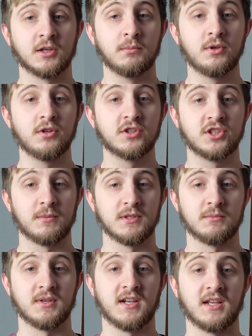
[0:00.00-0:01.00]
computer chip
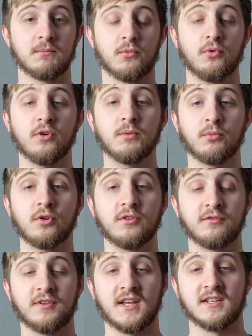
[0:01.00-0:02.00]
has been getting more and more
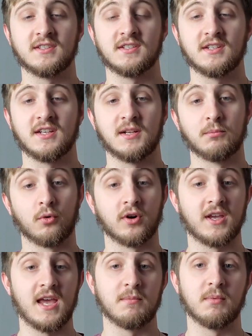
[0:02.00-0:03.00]
advanced and more
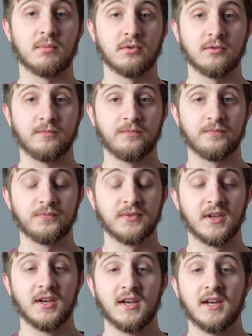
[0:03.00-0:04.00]
capable.
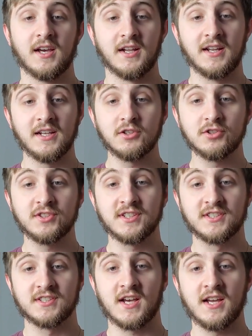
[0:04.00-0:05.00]
An
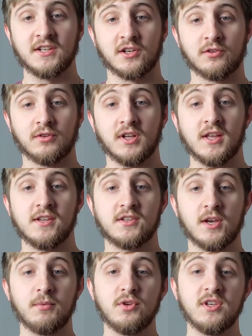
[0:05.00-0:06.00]
interesting side note,
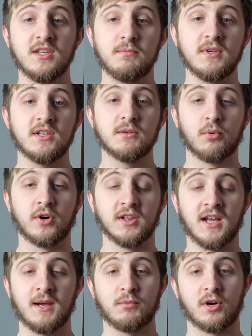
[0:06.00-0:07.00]
W.E.B. Du Bois
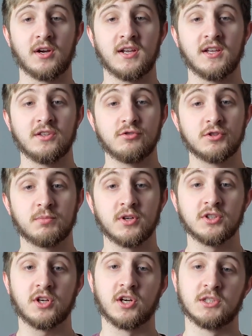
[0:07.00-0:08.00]
Library used
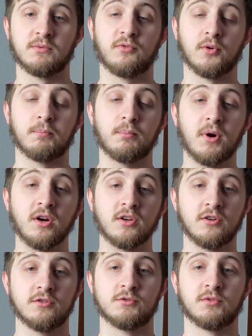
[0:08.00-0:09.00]
punch cards before
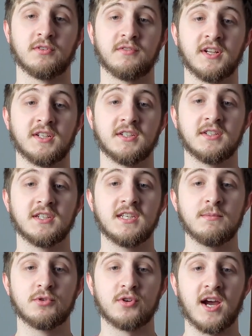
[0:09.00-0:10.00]
barcodes were invented to
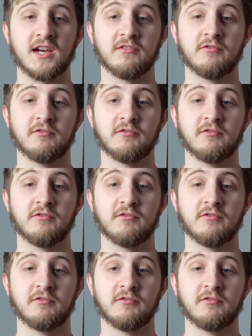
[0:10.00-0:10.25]
keep track